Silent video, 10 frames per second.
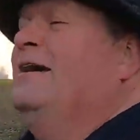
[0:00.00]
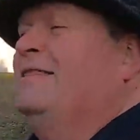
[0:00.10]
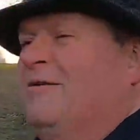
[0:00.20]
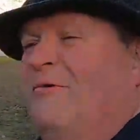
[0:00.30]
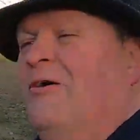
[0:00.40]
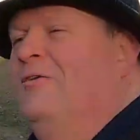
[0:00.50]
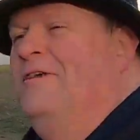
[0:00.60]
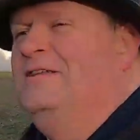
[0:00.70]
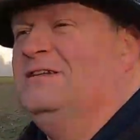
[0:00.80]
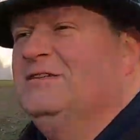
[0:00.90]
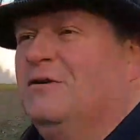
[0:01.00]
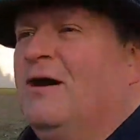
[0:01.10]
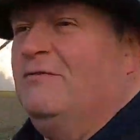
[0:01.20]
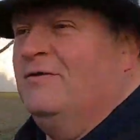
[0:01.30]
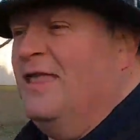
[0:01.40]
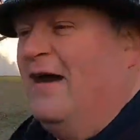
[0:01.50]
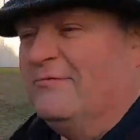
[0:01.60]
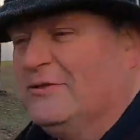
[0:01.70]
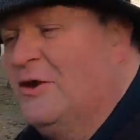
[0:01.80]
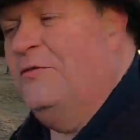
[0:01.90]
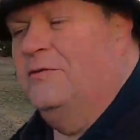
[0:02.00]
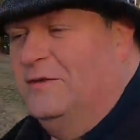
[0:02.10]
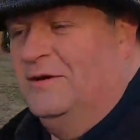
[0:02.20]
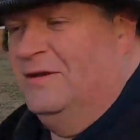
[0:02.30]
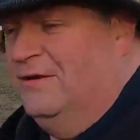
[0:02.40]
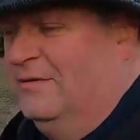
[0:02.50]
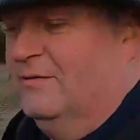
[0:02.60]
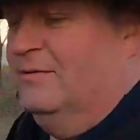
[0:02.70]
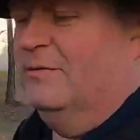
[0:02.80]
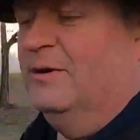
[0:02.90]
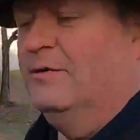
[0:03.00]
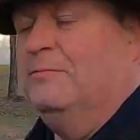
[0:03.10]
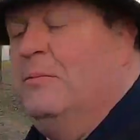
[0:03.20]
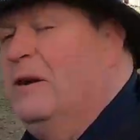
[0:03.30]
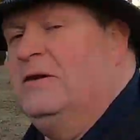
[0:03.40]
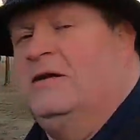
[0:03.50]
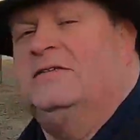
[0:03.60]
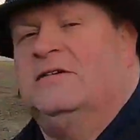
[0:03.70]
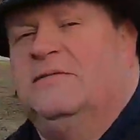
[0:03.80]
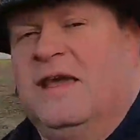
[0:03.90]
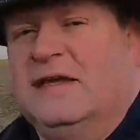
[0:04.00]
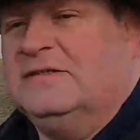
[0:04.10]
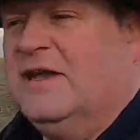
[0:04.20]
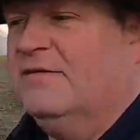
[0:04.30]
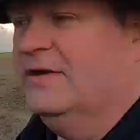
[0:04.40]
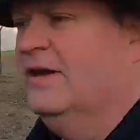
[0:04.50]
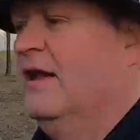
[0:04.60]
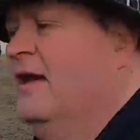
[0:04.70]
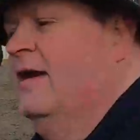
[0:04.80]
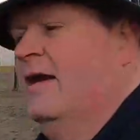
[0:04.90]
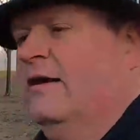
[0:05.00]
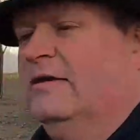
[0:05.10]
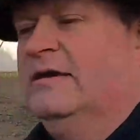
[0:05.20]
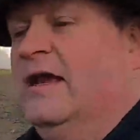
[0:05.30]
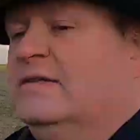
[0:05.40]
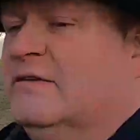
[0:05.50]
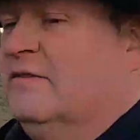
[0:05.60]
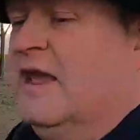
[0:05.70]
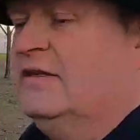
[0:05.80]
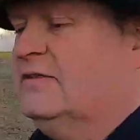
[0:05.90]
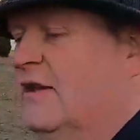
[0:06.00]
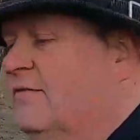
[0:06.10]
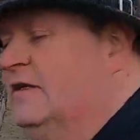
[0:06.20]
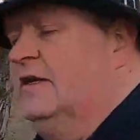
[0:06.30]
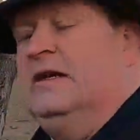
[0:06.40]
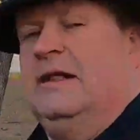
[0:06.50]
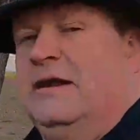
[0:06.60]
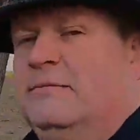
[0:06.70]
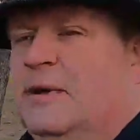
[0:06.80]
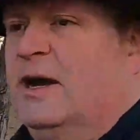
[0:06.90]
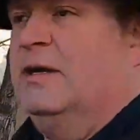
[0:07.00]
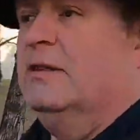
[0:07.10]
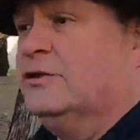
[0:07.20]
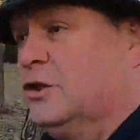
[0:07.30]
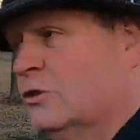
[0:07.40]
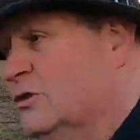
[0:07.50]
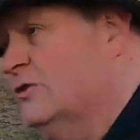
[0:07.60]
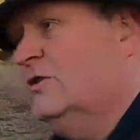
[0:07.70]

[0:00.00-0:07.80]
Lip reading: The War of 1812, when that was over, there were periods of Thanksgiving, or days of Thanksgiving declared by the churches.